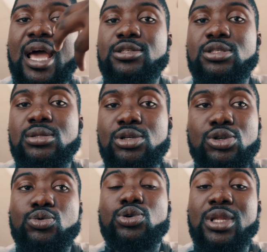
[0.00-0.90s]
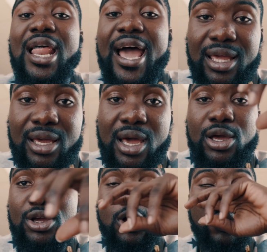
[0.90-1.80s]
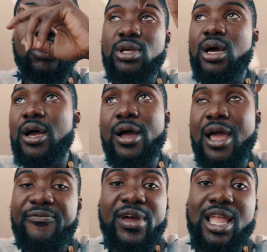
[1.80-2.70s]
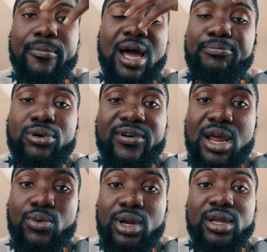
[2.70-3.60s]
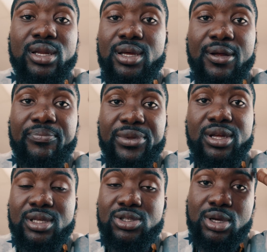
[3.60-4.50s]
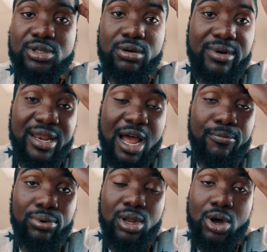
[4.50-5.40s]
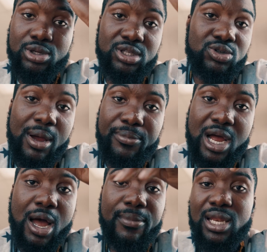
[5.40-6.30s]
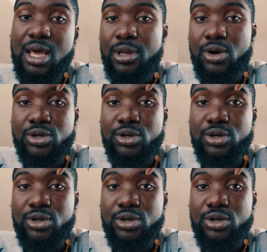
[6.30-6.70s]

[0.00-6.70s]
that you would like. You know, in fact, I might provide one in the description down below. Just drop a comment. Let me know